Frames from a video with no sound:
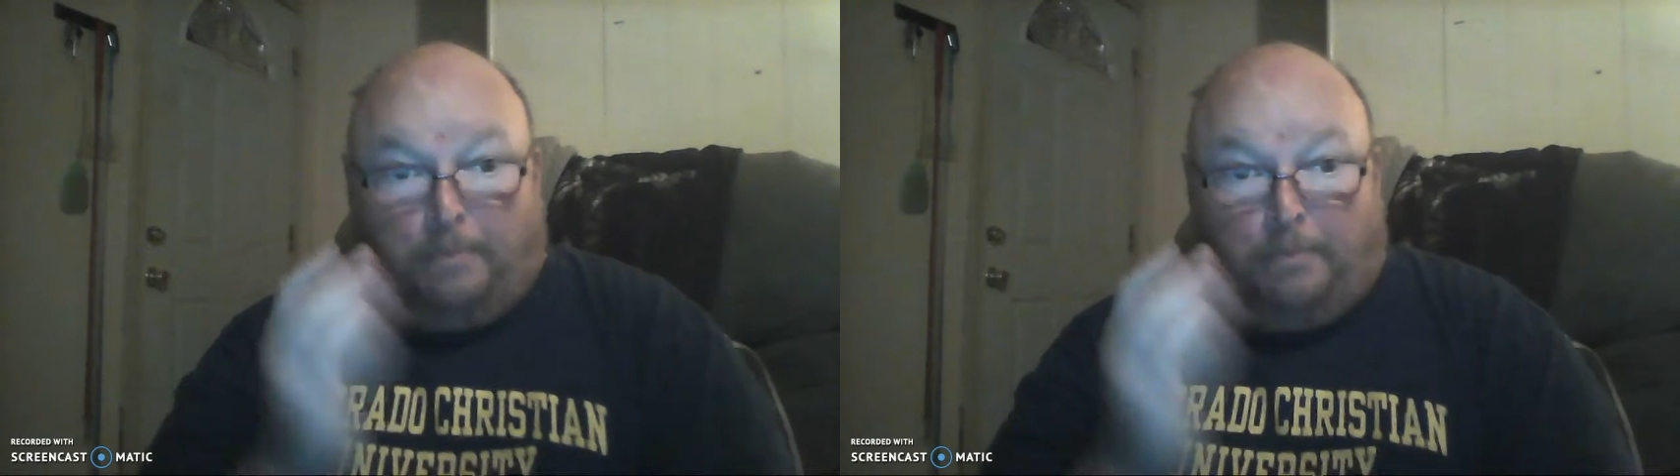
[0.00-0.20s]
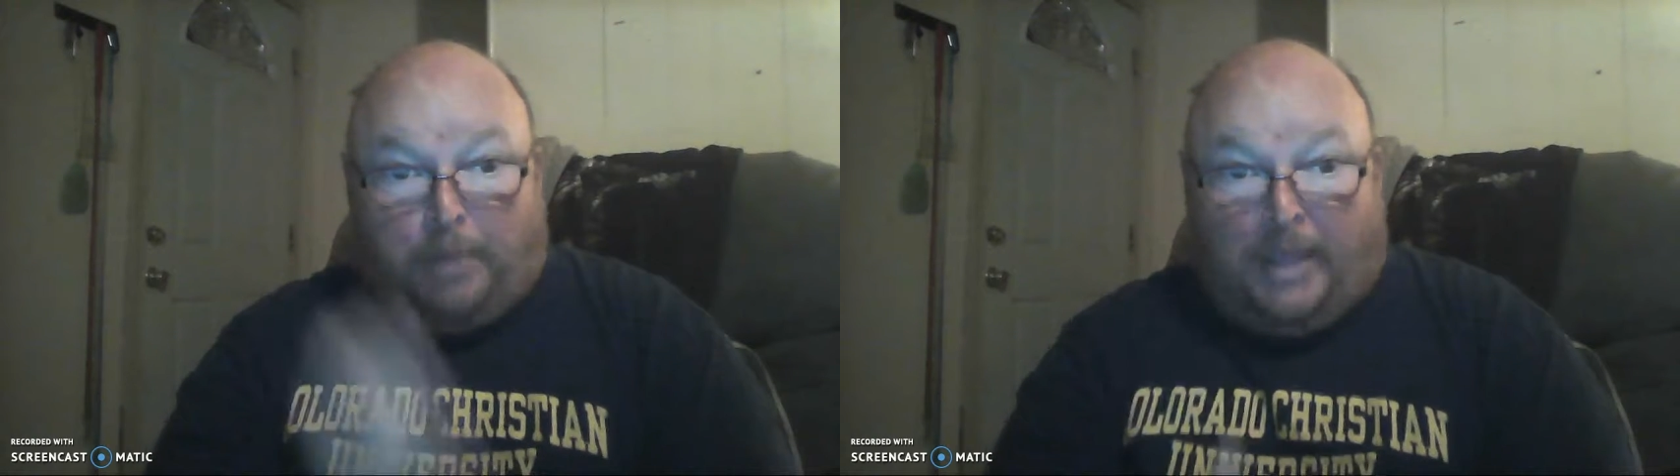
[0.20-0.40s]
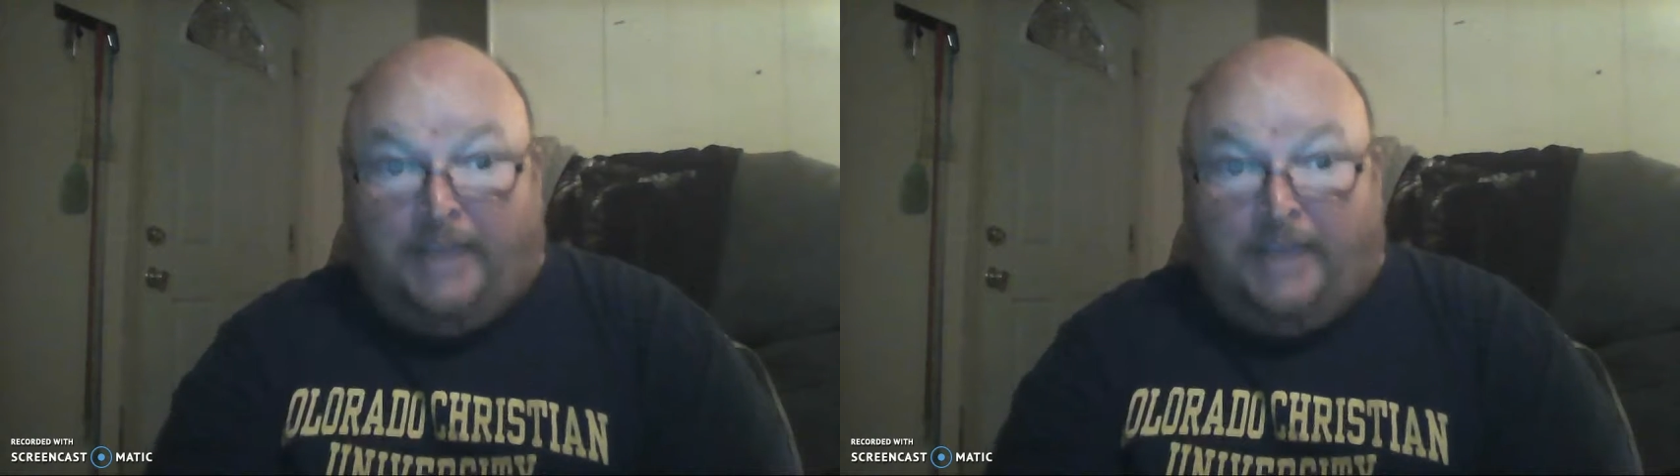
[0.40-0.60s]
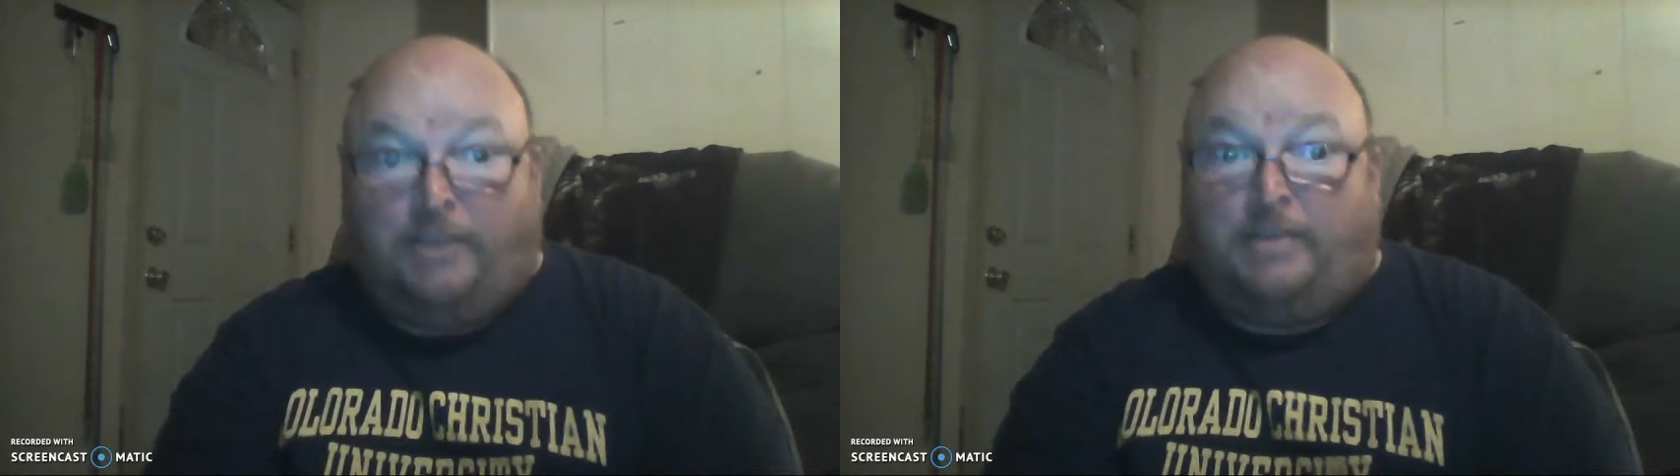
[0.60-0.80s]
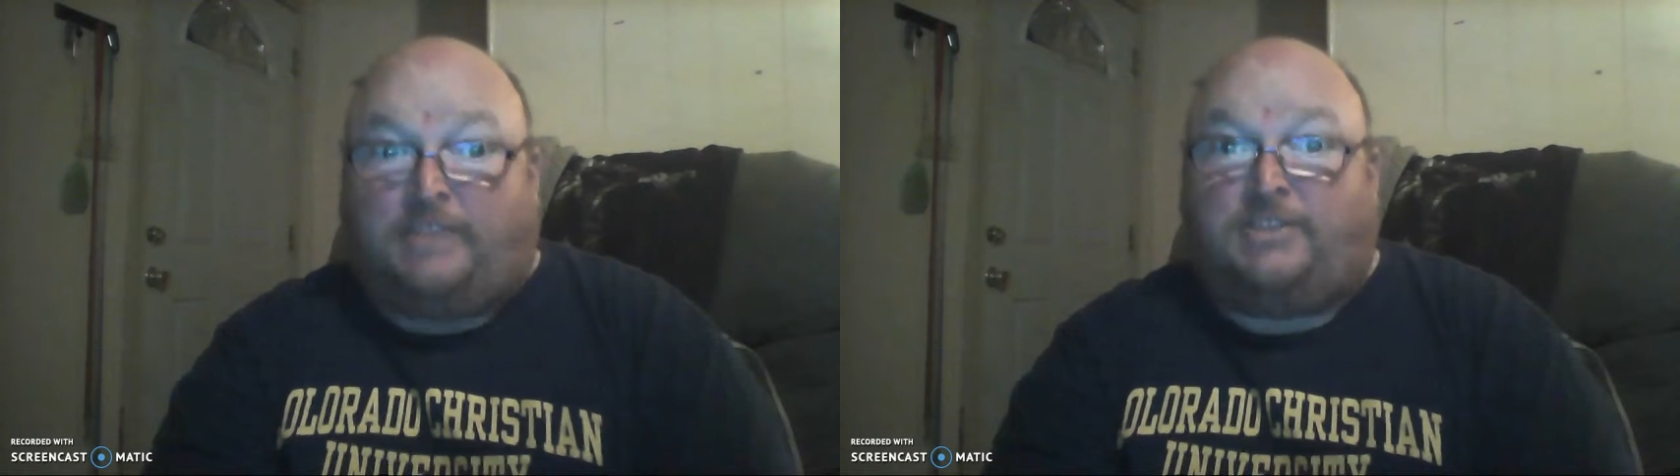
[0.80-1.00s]
plan your
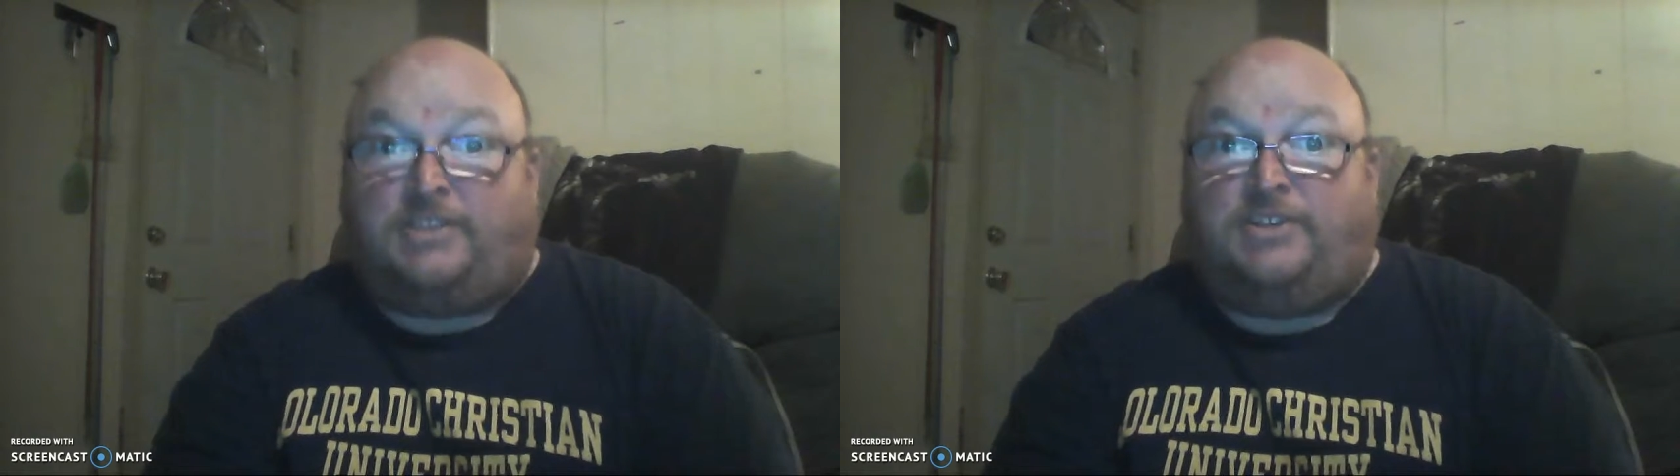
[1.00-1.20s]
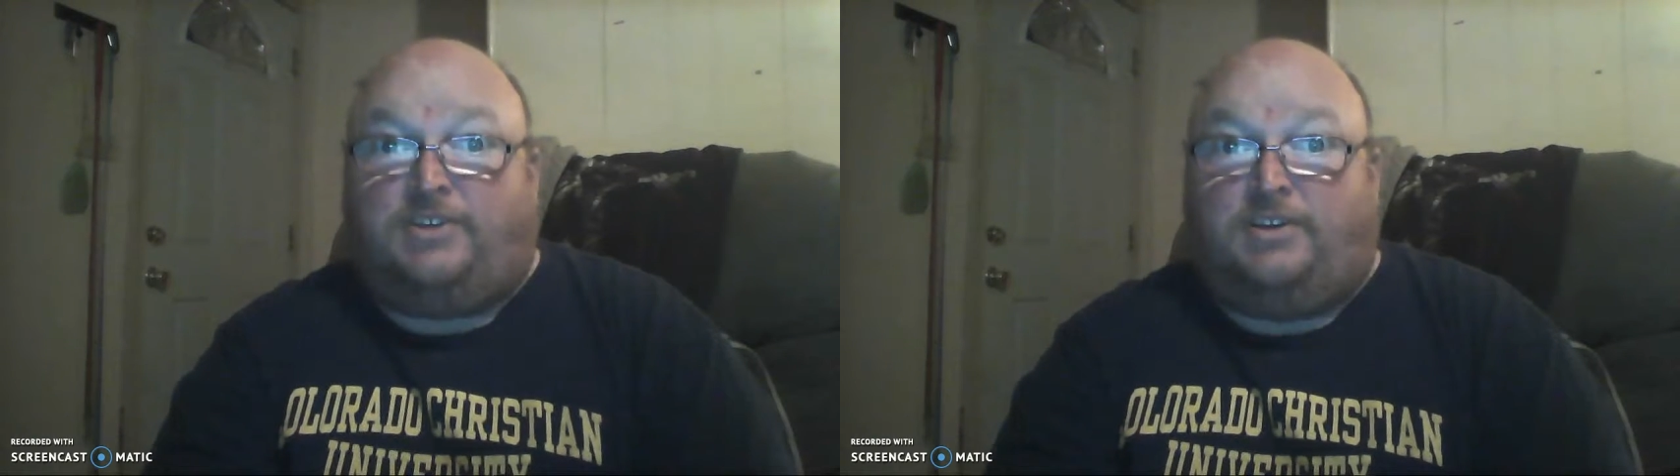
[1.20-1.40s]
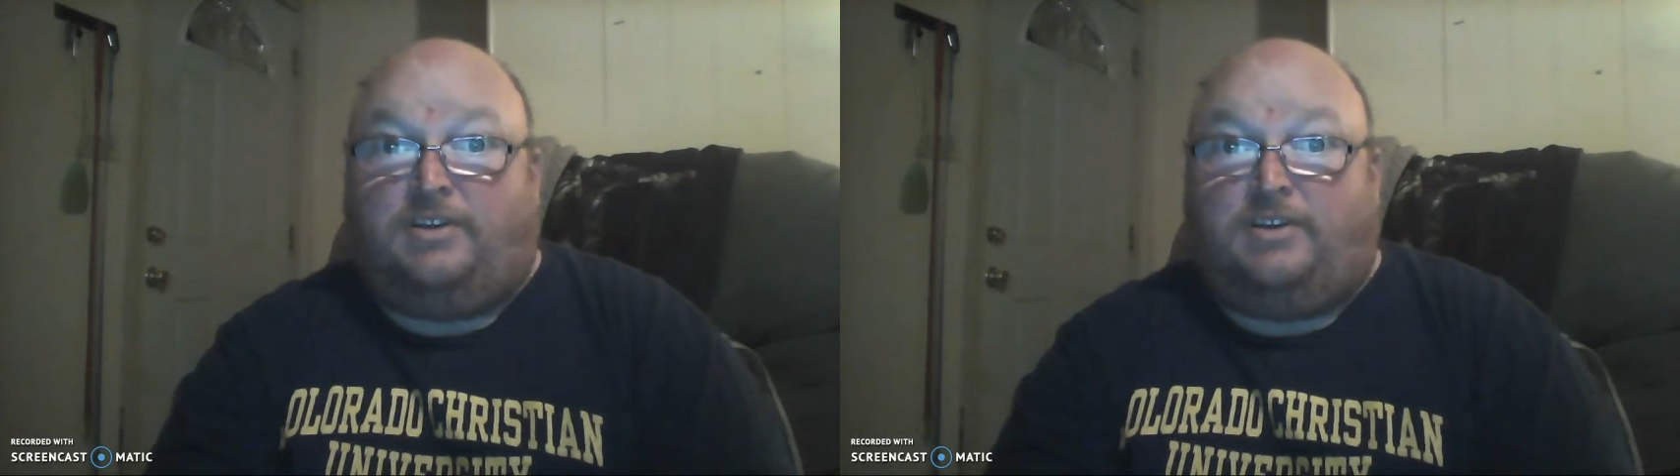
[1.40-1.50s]
message,